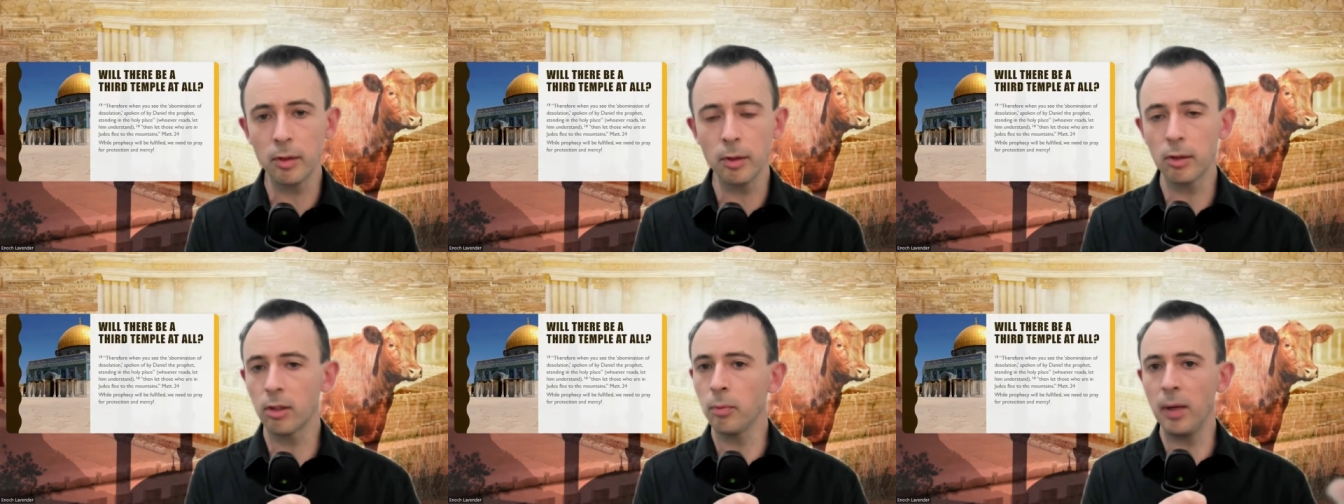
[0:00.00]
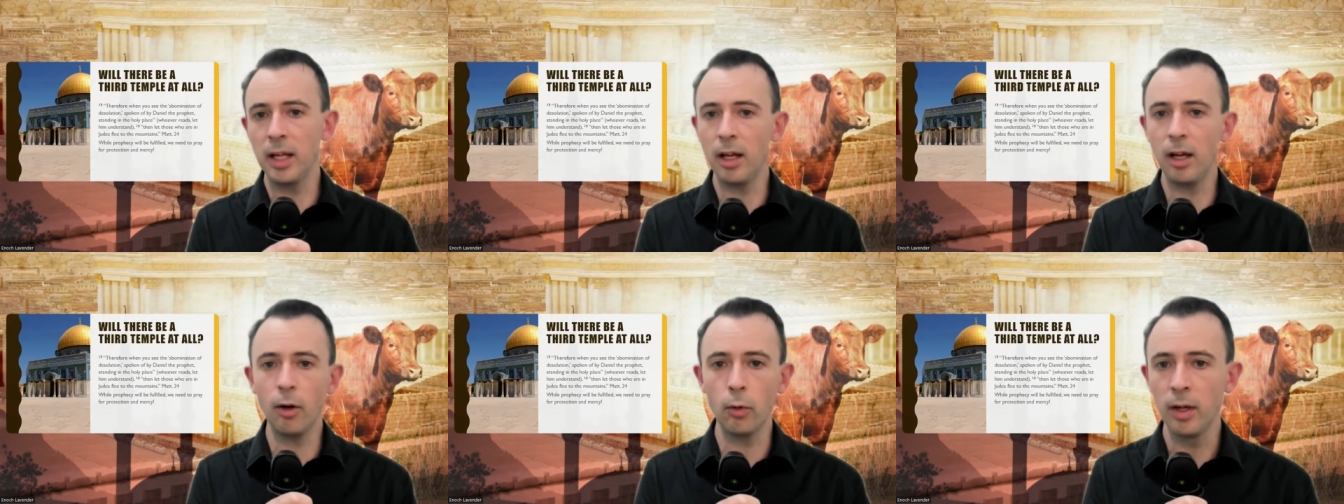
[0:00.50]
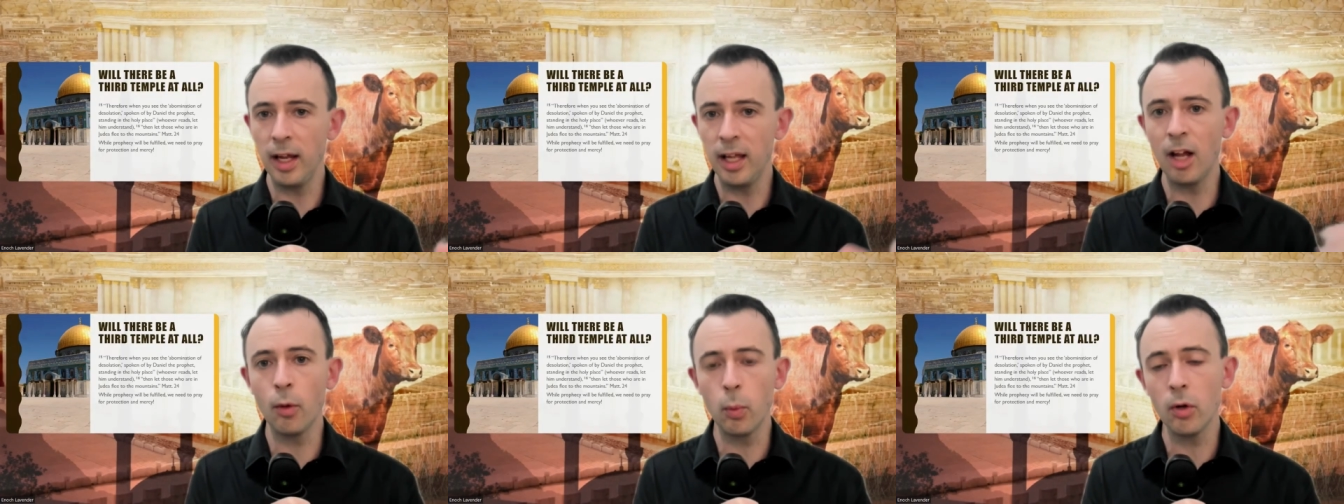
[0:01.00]
system in our in
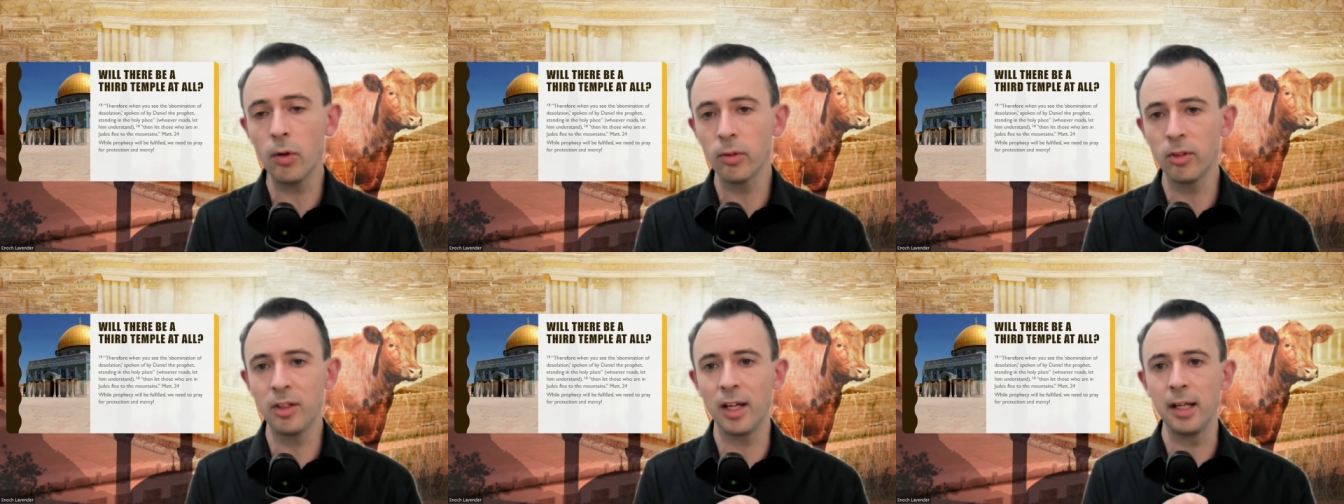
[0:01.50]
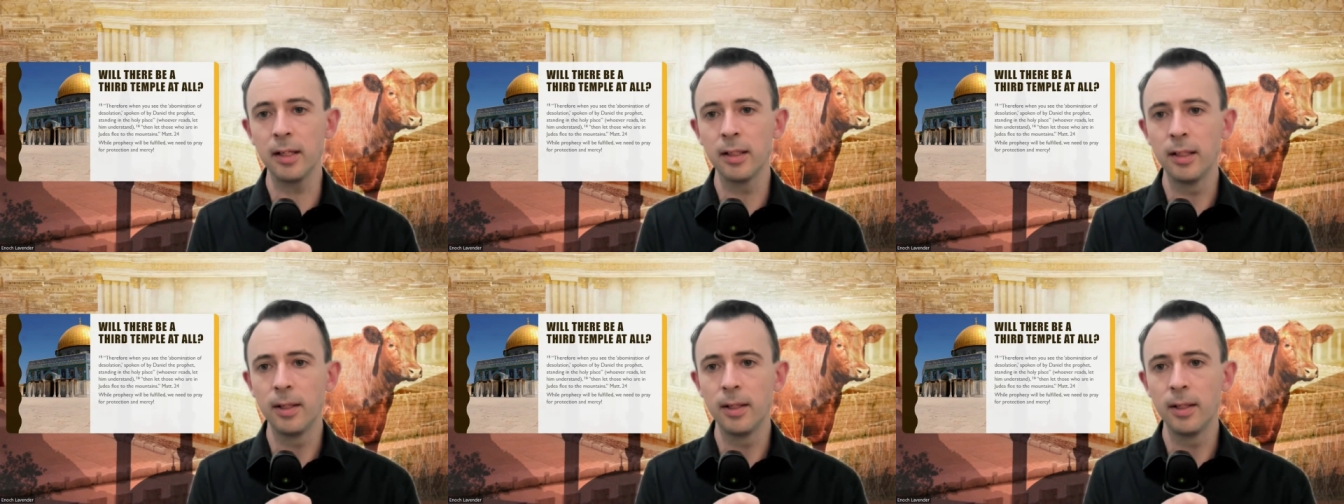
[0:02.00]
our world today.